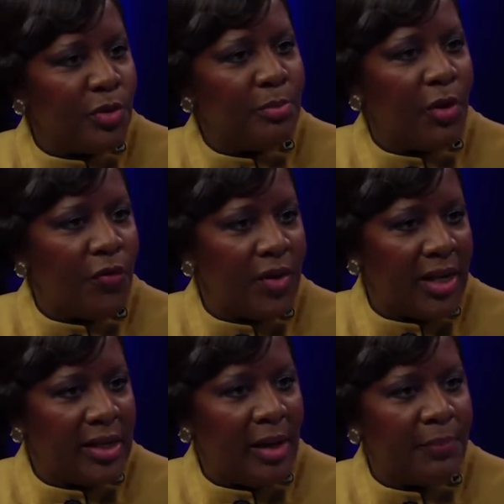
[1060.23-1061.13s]
We both had
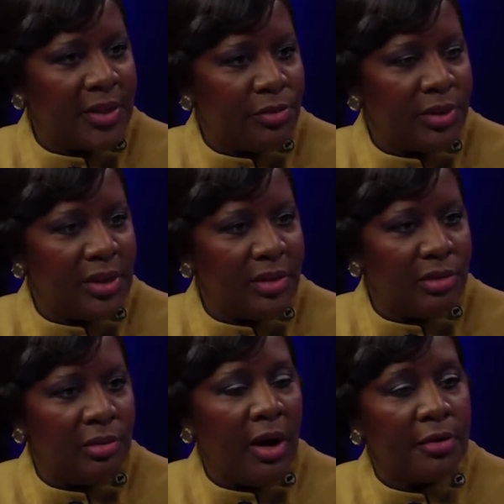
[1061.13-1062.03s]
an opportunity
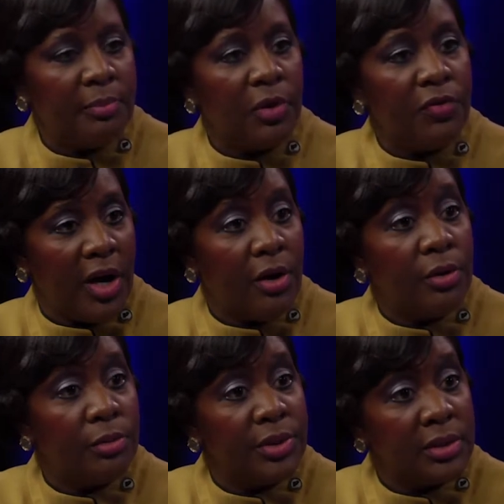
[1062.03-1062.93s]
to honor both our
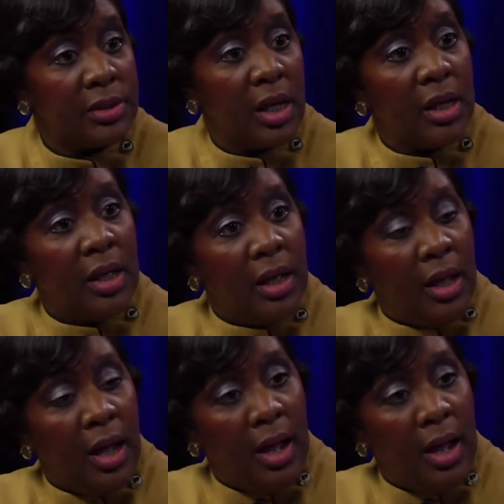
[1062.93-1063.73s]
oldest uh -huh.